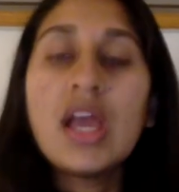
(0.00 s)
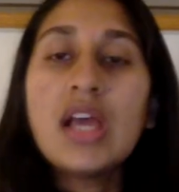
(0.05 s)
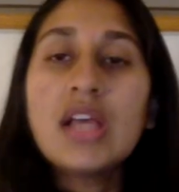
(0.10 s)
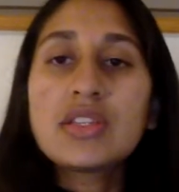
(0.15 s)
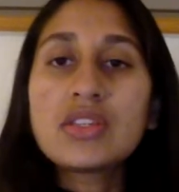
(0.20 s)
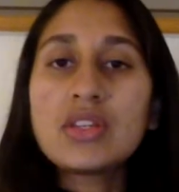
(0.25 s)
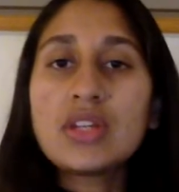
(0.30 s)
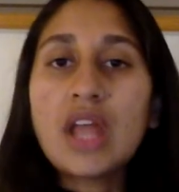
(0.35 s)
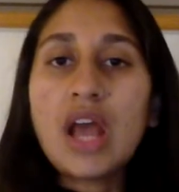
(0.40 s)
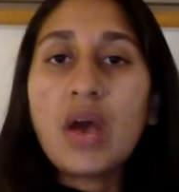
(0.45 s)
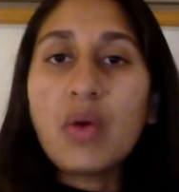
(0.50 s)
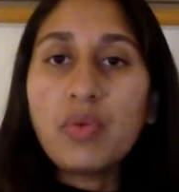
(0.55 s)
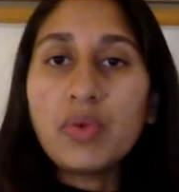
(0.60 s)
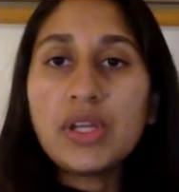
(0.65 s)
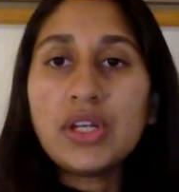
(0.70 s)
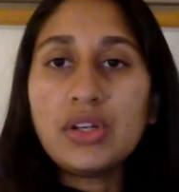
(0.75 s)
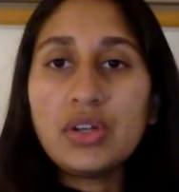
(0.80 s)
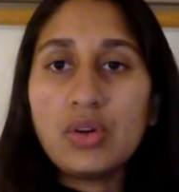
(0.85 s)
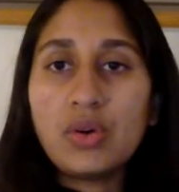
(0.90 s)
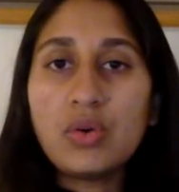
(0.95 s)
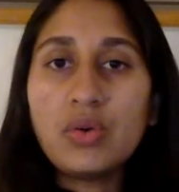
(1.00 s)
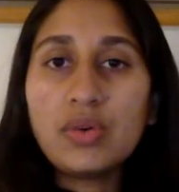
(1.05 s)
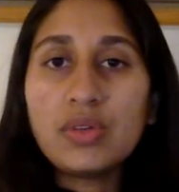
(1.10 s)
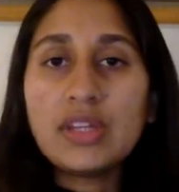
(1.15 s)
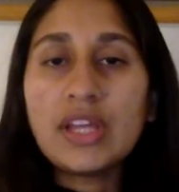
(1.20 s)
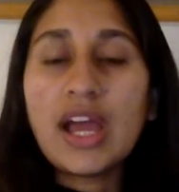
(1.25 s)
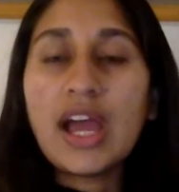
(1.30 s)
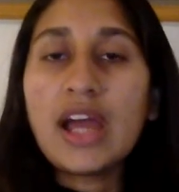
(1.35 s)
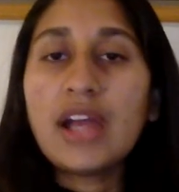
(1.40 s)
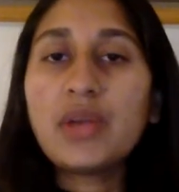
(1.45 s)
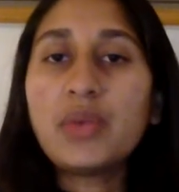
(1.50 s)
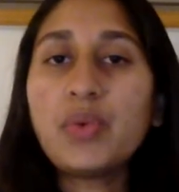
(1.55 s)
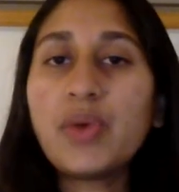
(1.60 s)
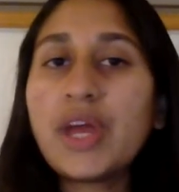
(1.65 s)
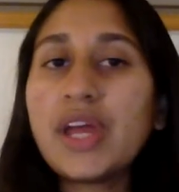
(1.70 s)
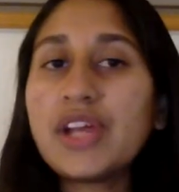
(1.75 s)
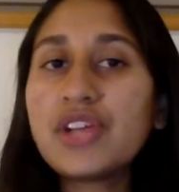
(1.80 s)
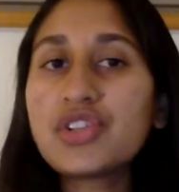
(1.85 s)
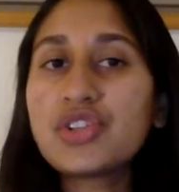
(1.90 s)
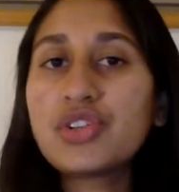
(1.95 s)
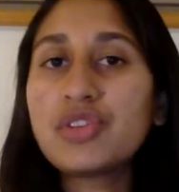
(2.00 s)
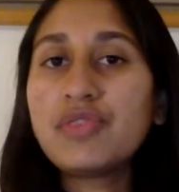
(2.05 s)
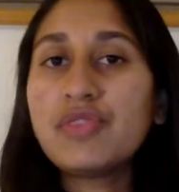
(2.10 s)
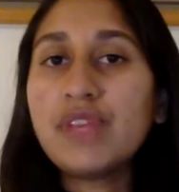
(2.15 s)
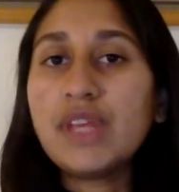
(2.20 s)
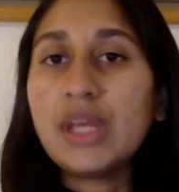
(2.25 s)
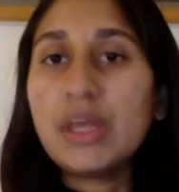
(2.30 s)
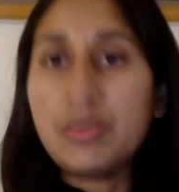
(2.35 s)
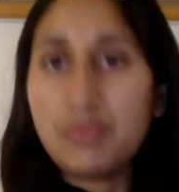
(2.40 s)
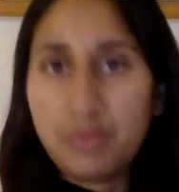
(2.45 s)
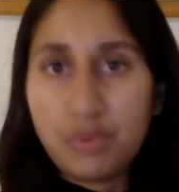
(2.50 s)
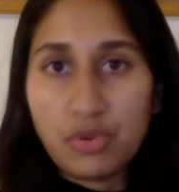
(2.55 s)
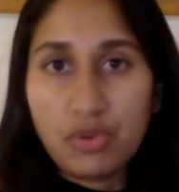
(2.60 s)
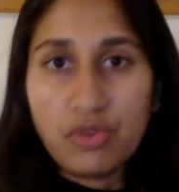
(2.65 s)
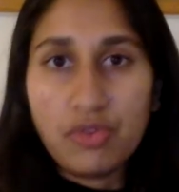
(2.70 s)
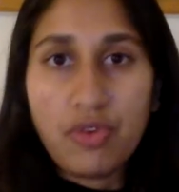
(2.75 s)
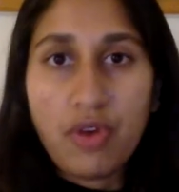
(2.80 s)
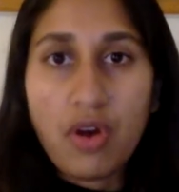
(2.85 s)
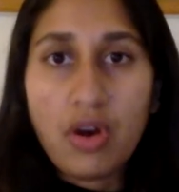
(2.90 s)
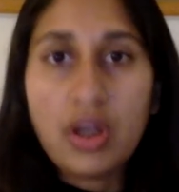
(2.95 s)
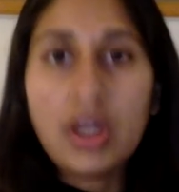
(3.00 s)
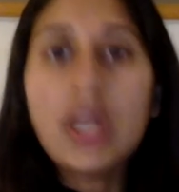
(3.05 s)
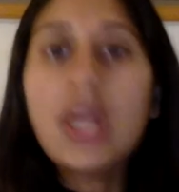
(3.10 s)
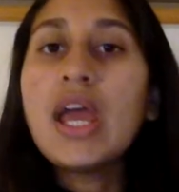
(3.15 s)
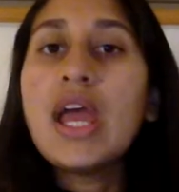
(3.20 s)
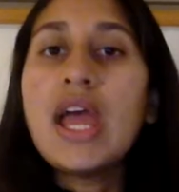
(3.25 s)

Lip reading: So now we know that where should we improve on,